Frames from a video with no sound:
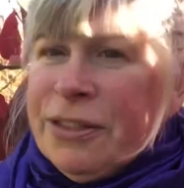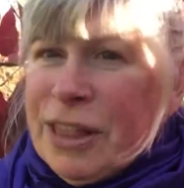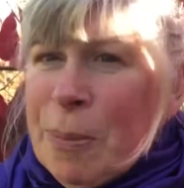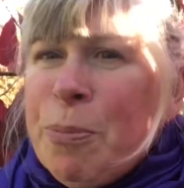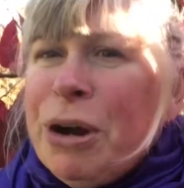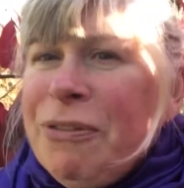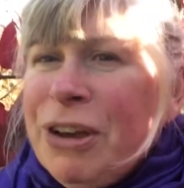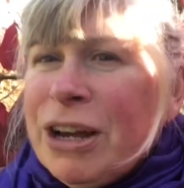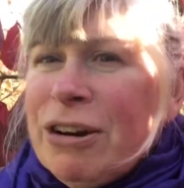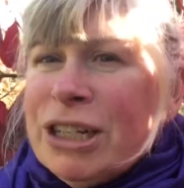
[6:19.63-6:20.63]
They're pretty
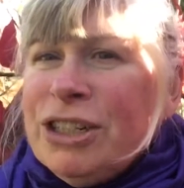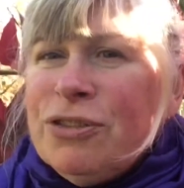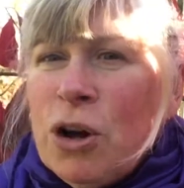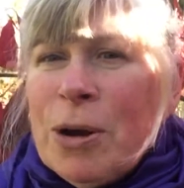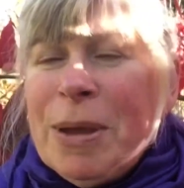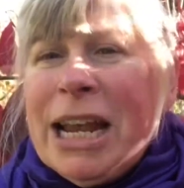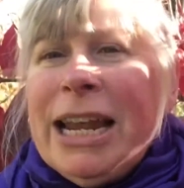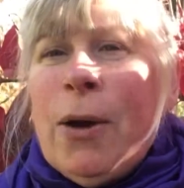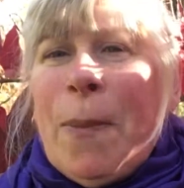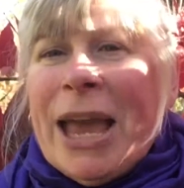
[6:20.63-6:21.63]
vigorous. You've got to be a
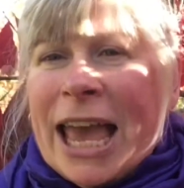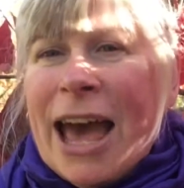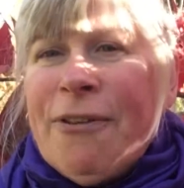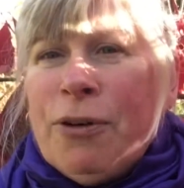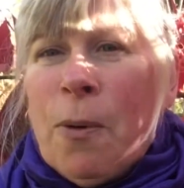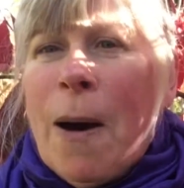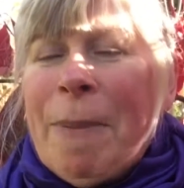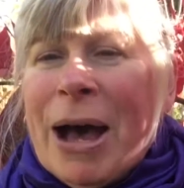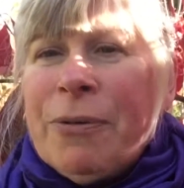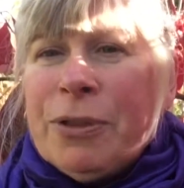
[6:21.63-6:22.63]
little bit careful
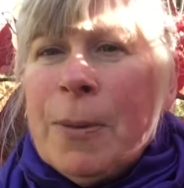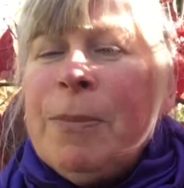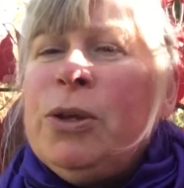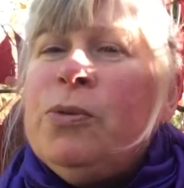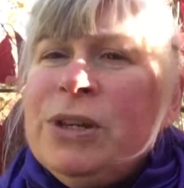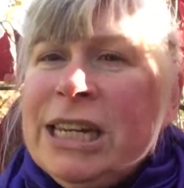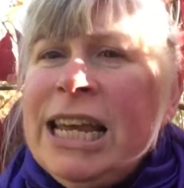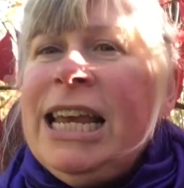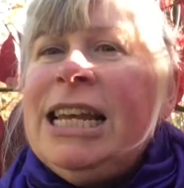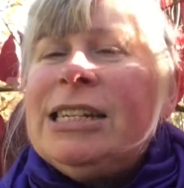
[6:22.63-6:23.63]
about them. You
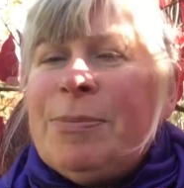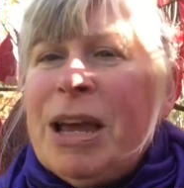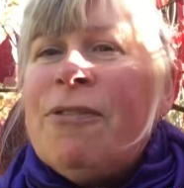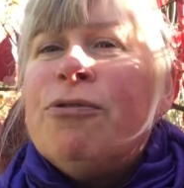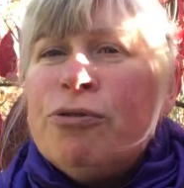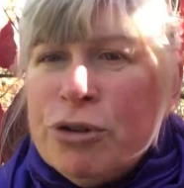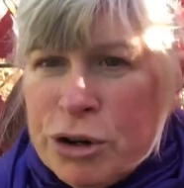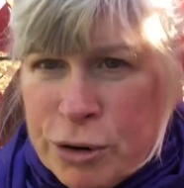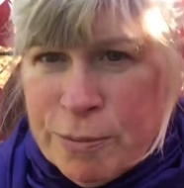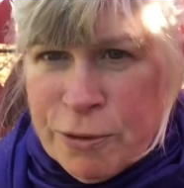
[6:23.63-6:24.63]
need a bit of
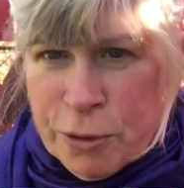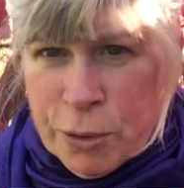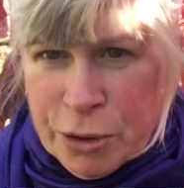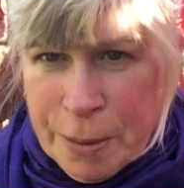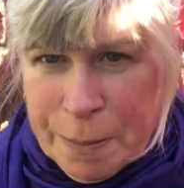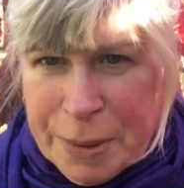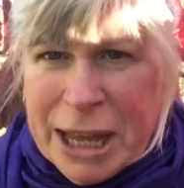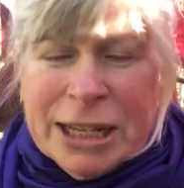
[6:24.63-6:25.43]
room for them.